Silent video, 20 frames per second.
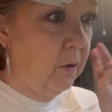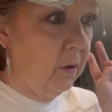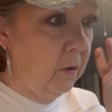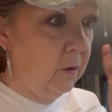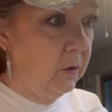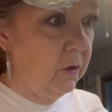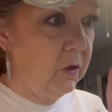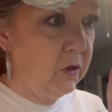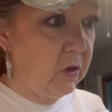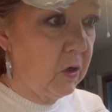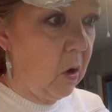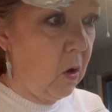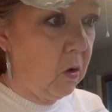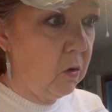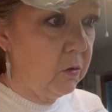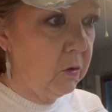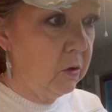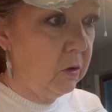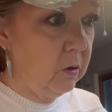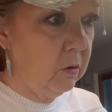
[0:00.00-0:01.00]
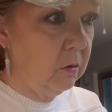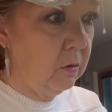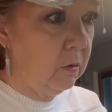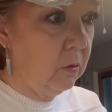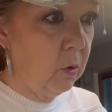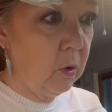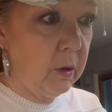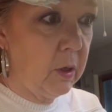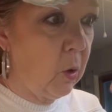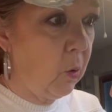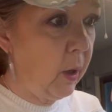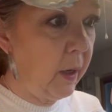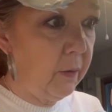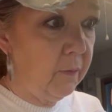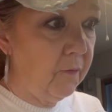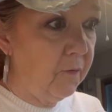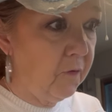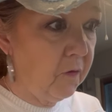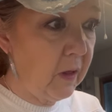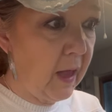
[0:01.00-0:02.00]
salt, or no wait,
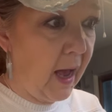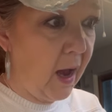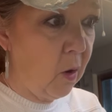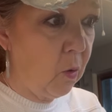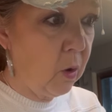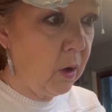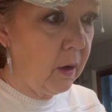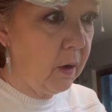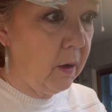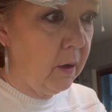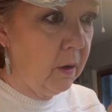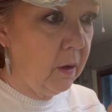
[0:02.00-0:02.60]
flour,